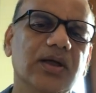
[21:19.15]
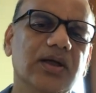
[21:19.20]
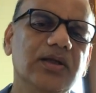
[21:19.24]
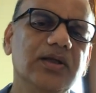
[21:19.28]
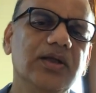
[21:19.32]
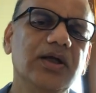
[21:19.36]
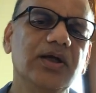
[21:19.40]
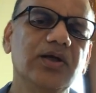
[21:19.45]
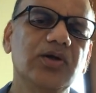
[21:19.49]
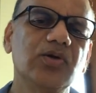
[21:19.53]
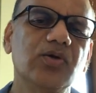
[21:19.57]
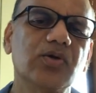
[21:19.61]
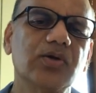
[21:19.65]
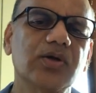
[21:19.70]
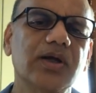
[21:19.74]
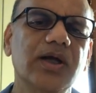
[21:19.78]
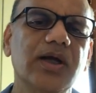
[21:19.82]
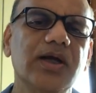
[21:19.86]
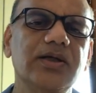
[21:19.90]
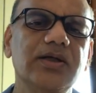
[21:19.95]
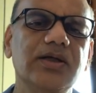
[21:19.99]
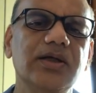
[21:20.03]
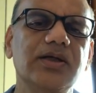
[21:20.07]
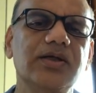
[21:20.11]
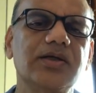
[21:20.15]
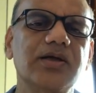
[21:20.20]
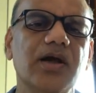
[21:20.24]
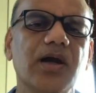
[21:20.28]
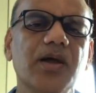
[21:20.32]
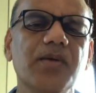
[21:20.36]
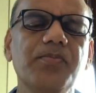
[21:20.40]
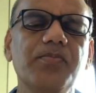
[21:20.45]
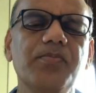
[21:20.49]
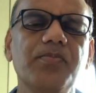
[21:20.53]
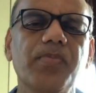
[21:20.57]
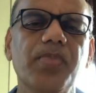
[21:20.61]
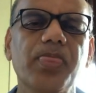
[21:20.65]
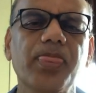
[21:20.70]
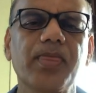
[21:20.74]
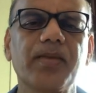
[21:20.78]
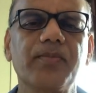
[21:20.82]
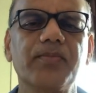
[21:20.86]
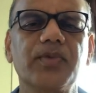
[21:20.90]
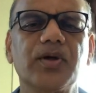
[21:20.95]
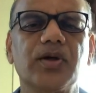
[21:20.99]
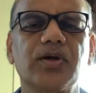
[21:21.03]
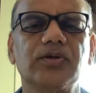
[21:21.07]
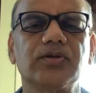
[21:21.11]
they don't get heated up
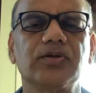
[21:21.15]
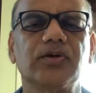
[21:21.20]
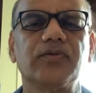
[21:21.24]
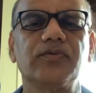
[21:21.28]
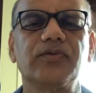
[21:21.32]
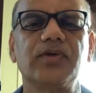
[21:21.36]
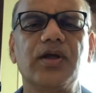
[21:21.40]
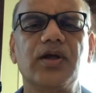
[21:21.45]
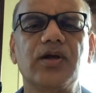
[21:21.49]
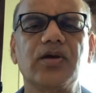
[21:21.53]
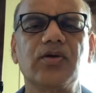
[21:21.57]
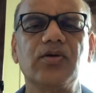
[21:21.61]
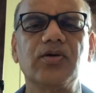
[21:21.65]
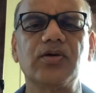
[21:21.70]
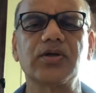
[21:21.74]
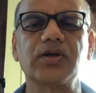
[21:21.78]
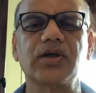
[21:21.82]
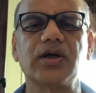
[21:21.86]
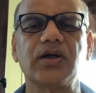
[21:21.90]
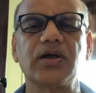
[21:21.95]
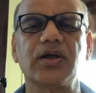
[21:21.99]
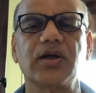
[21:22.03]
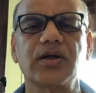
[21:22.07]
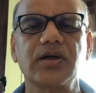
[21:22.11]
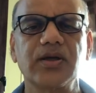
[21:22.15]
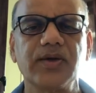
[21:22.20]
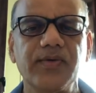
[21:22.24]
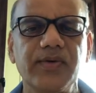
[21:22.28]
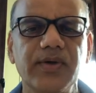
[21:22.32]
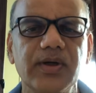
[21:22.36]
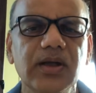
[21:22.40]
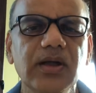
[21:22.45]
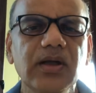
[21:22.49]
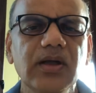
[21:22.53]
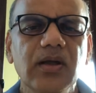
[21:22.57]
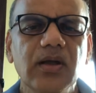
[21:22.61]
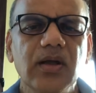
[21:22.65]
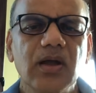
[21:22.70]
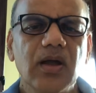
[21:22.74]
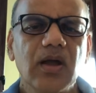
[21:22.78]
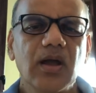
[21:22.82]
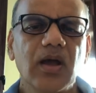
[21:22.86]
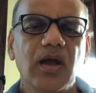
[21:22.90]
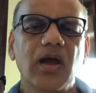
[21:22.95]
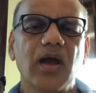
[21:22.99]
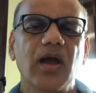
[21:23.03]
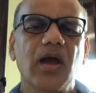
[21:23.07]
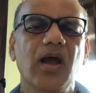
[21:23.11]
because of their good conductivity,
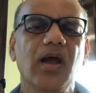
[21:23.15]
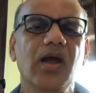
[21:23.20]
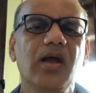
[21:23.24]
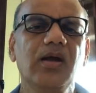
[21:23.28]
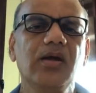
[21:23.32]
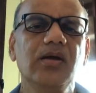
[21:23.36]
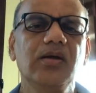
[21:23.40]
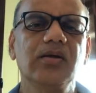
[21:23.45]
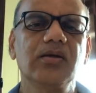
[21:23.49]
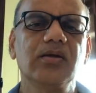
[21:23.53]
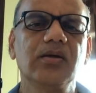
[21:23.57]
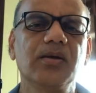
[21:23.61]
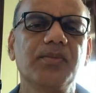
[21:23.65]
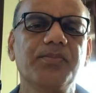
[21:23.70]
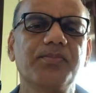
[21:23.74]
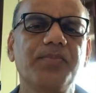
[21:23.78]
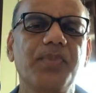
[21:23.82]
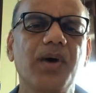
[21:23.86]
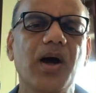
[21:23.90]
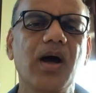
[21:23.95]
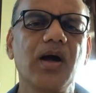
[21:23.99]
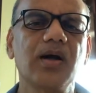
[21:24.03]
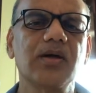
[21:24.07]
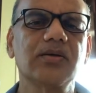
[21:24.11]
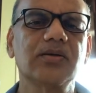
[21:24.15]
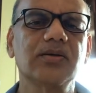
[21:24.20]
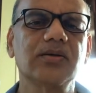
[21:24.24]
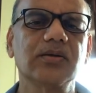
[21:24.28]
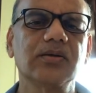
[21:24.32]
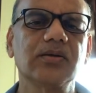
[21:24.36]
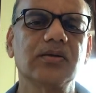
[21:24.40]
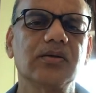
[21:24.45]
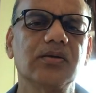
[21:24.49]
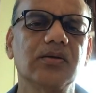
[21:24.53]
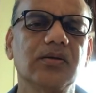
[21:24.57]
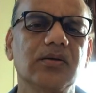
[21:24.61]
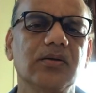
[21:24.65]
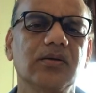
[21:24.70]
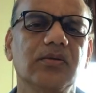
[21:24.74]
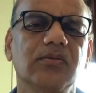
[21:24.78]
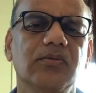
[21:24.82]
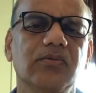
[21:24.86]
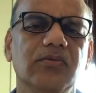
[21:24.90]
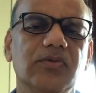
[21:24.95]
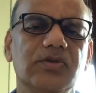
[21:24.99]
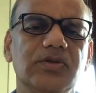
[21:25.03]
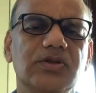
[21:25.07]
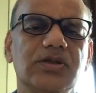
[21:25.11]
and the part
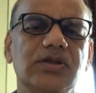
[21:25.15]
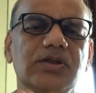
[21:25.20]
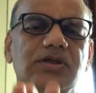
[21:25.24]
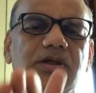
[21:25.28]
which is